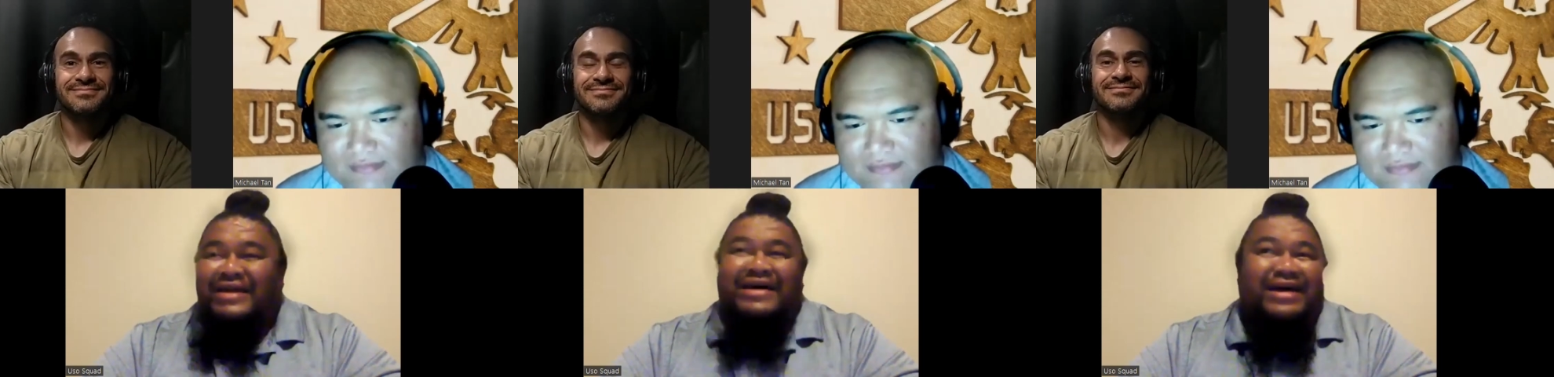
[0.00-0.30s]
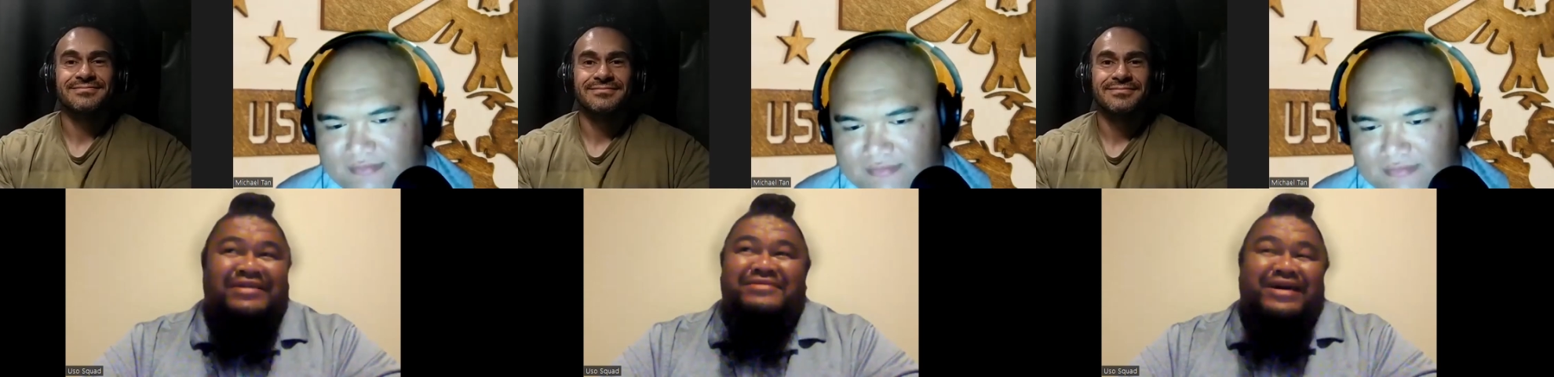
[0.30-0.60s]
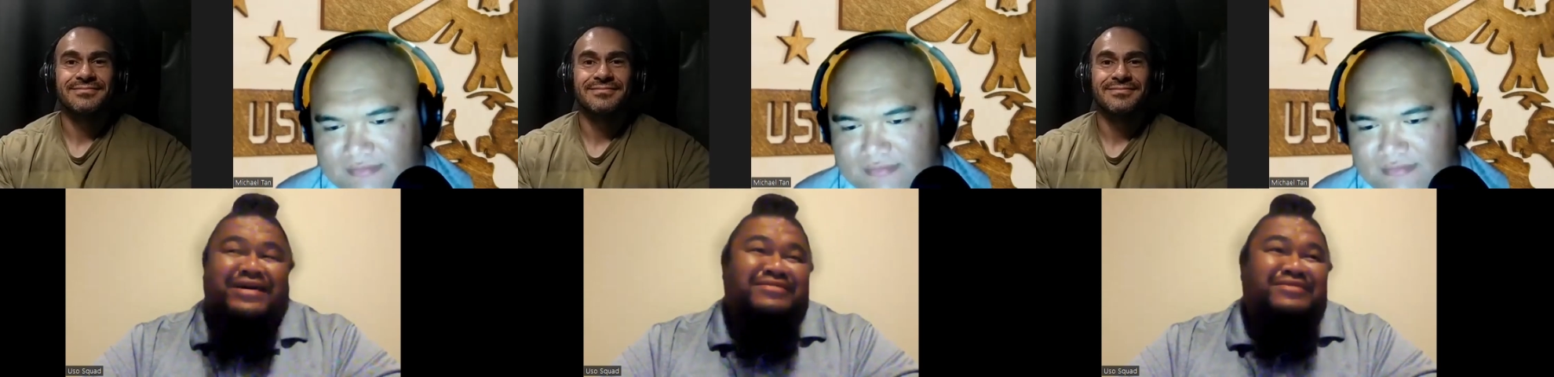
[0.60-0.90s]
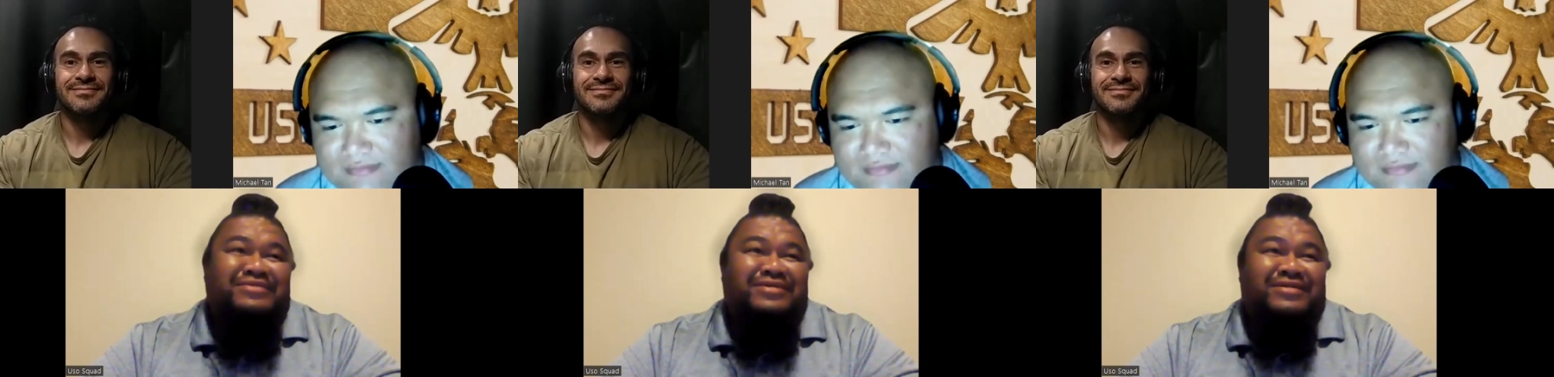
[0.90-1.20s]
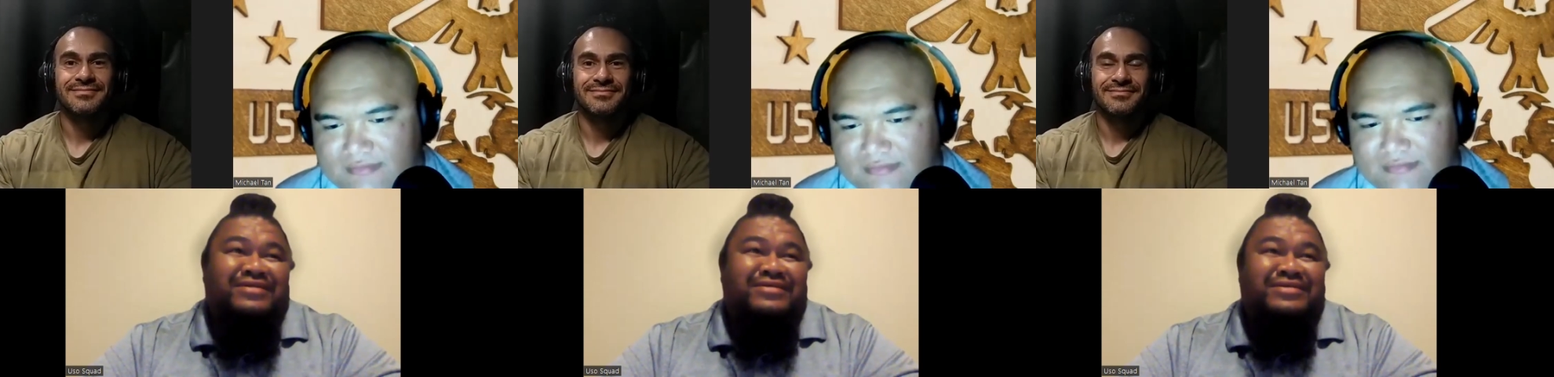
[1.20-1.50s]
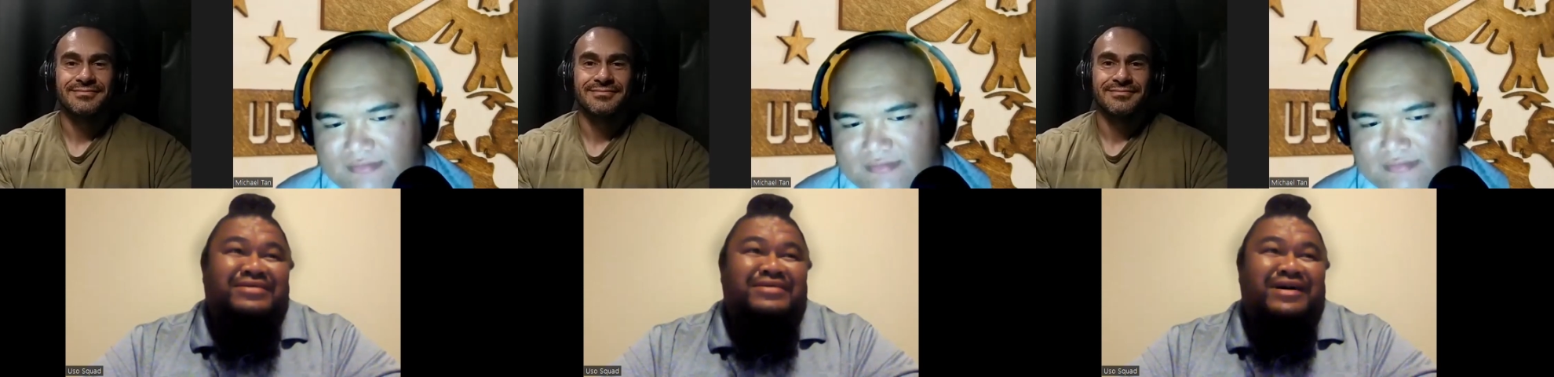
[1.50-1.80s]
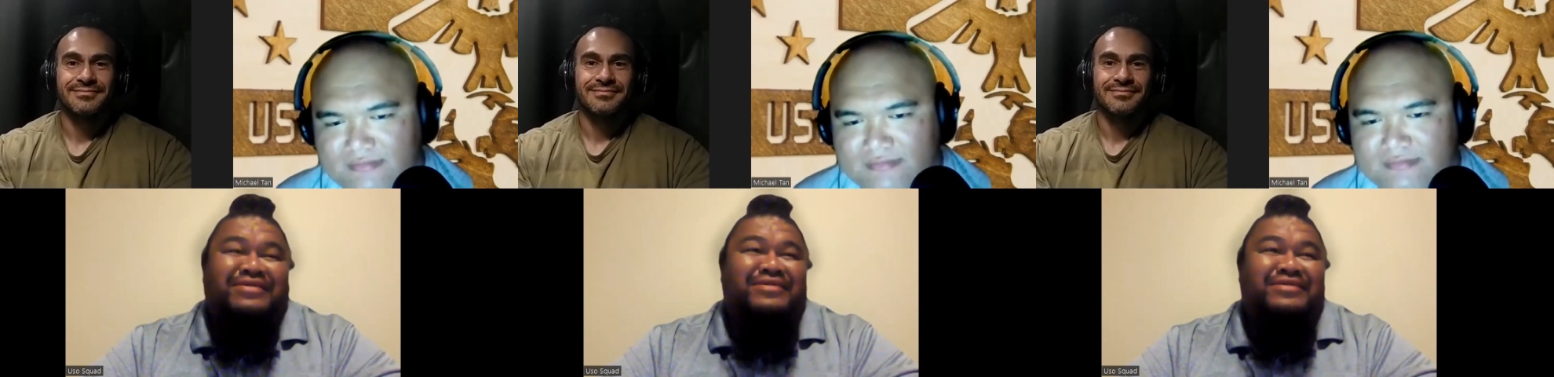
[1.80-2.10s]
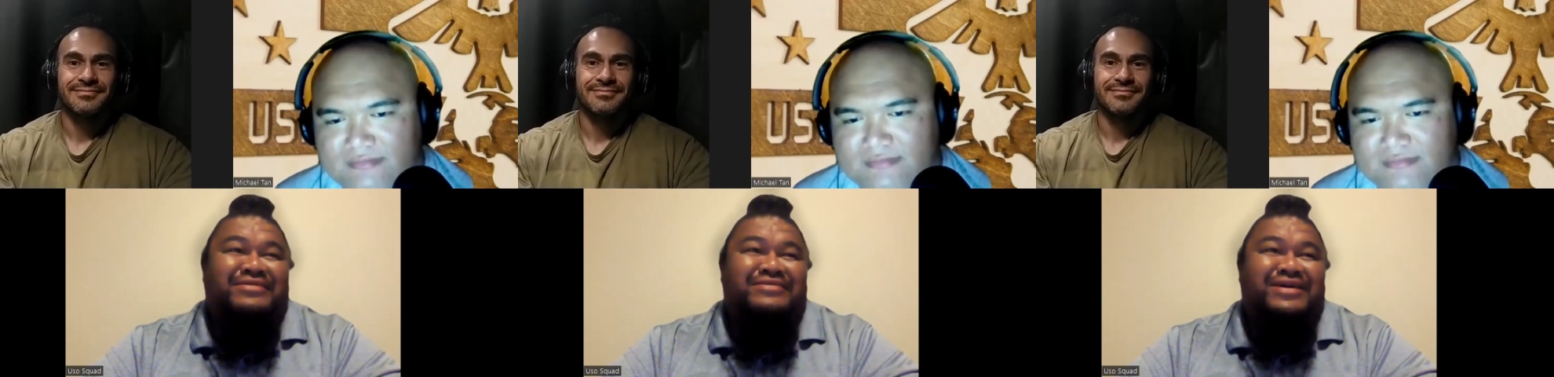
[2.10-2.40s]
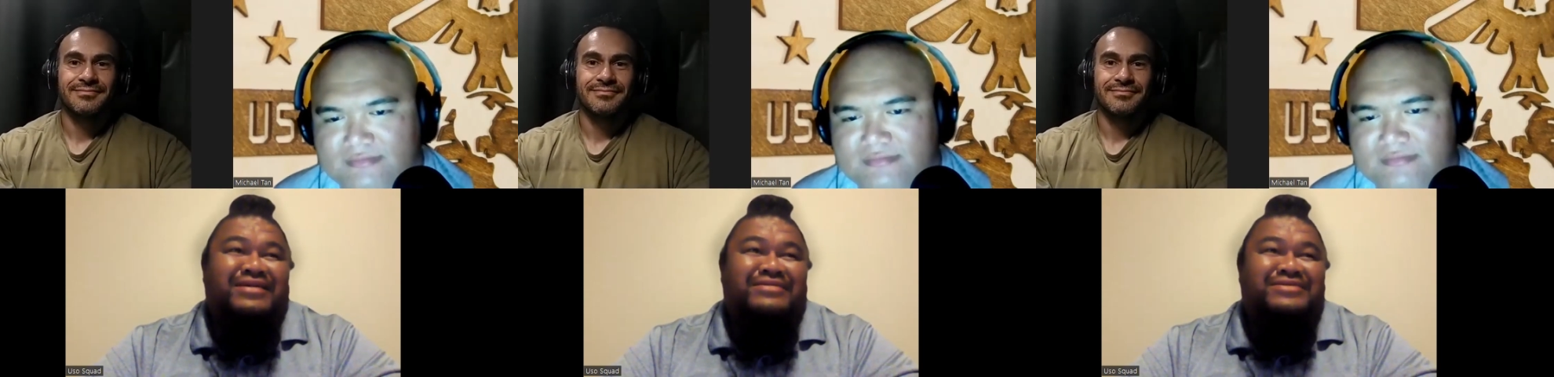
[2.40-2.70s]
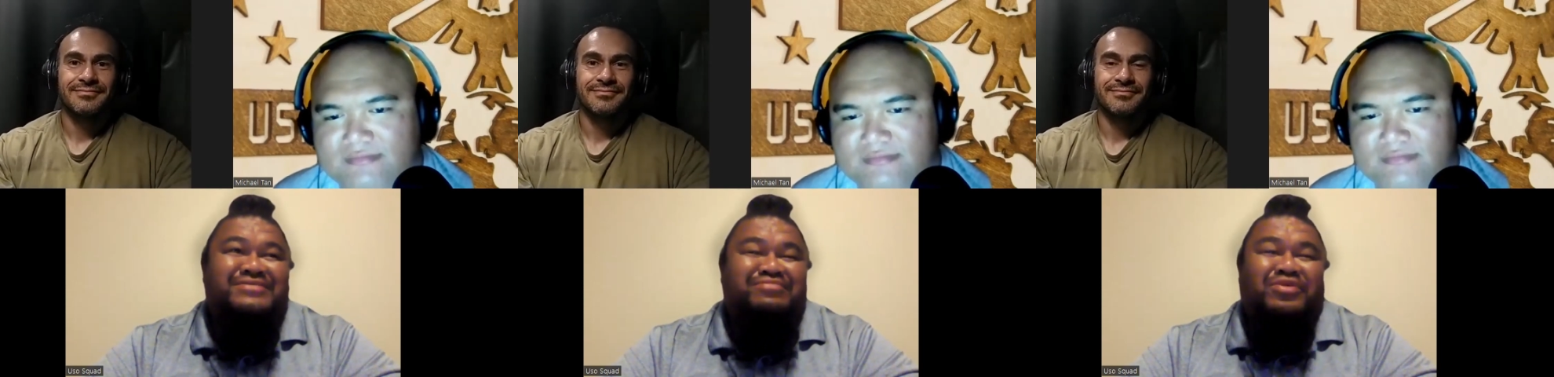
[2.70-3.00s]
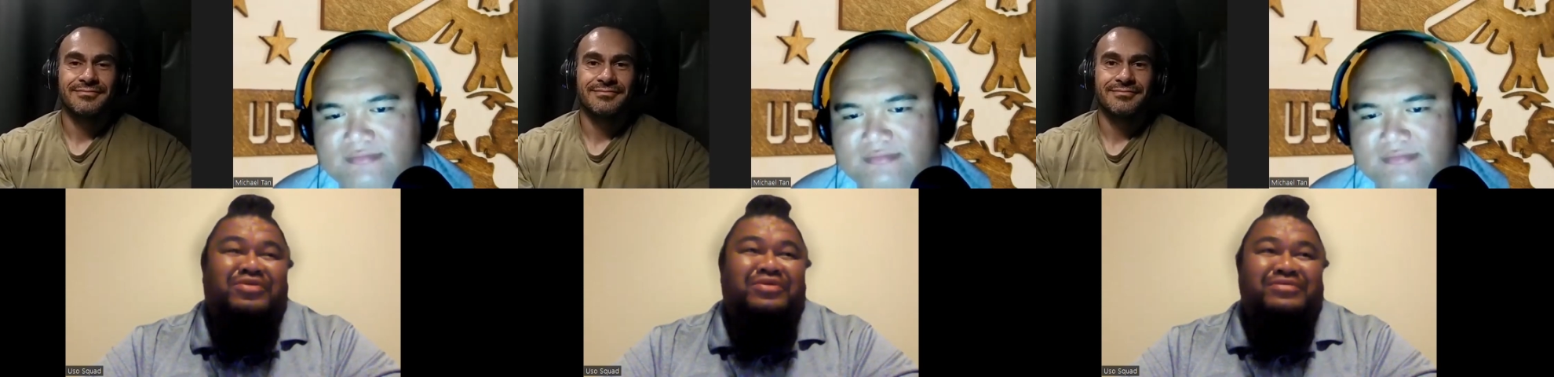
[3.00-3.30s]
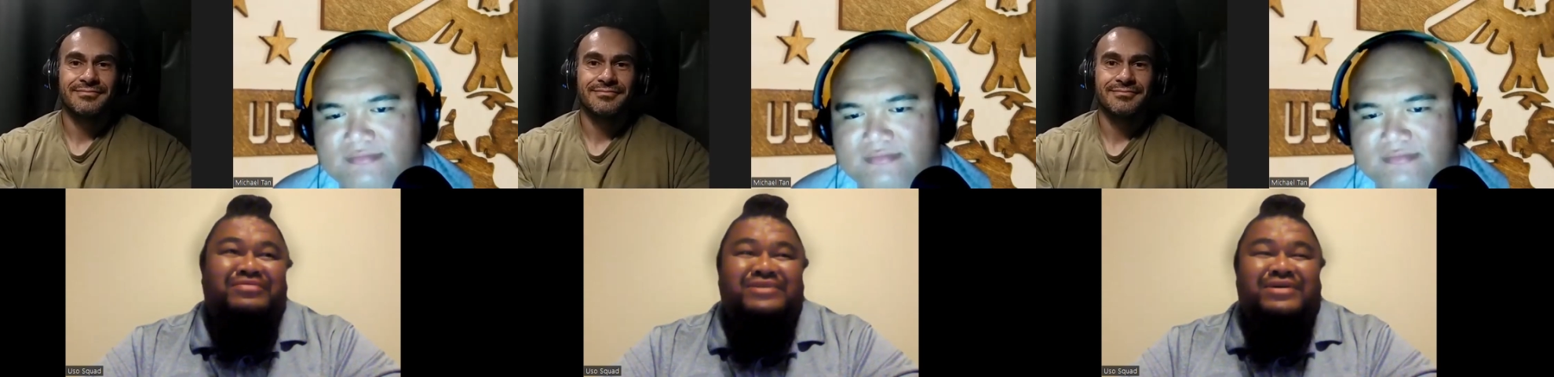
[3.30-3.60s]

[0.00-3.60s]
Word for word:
Speaker 1: Uh, I could count on. Uh, I don't know. Uh, it's more.